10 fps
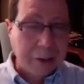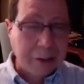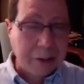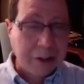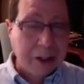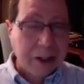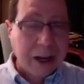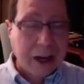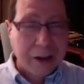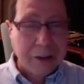which is
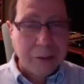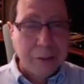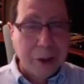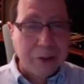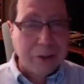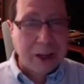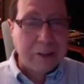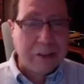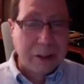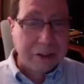how most
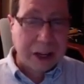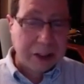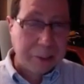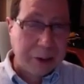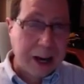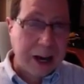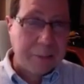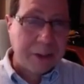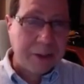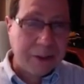dense linear algebra
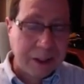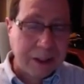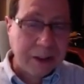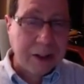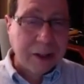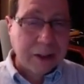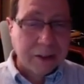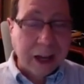happens in